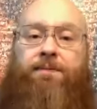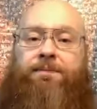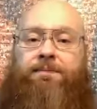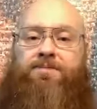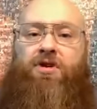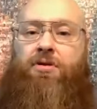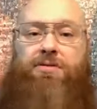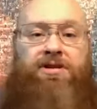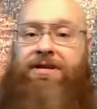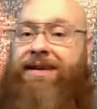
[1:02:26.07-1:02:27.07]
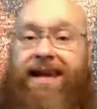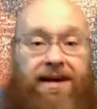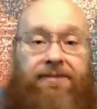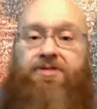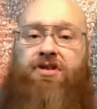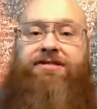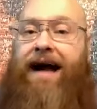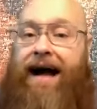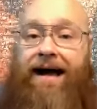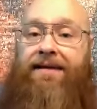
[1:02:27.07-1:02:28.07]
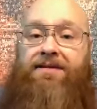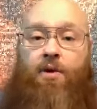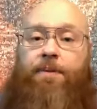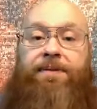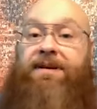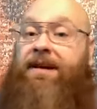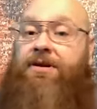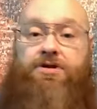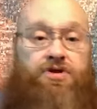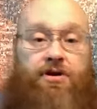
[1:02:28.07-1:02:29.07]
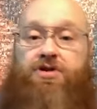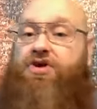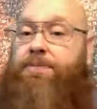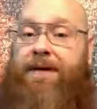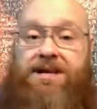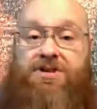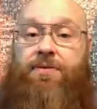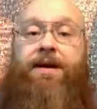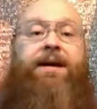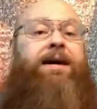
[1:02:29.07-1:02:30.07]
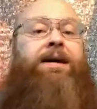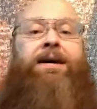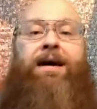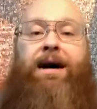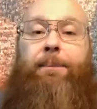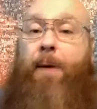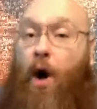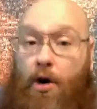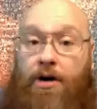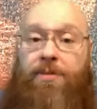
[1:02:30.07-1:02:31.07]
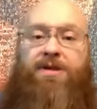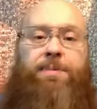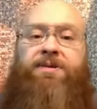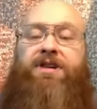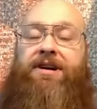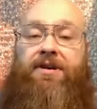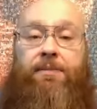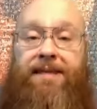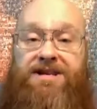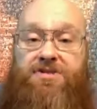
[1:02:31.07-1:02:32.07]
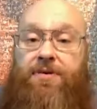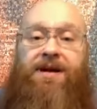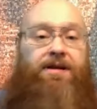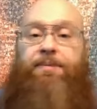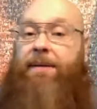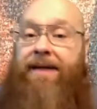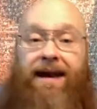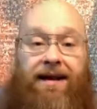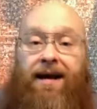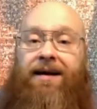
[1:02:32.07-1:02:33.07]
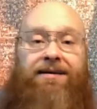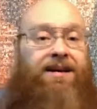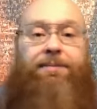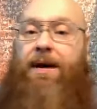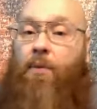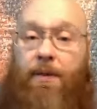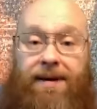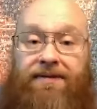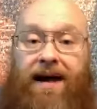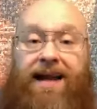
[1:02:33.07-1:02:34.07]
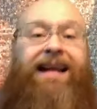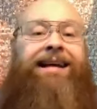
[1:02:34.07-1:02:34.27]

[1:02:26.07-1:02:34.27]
to, to give, to tithe to a particular church or ministry, uh, partner with a particular ministry. It could be a man of God, could be a woman of God.